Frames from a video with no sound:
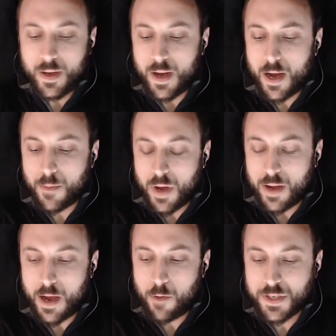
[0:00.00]

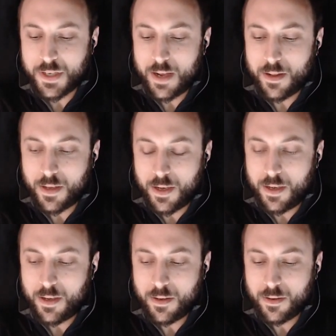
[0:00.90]
I would say
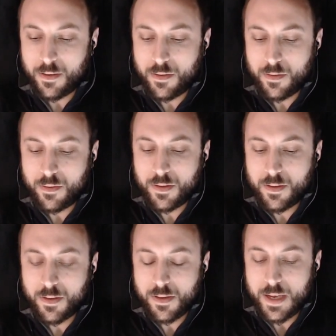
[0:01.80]

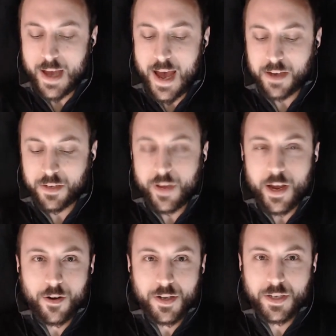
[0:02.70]
the act of
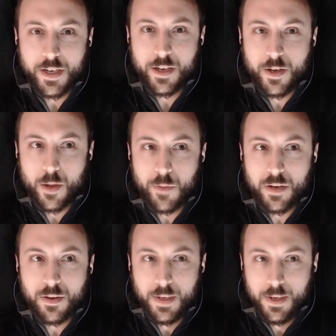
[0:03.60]
heresy. You know, I
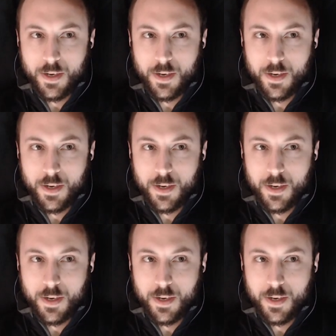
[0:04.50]
mean,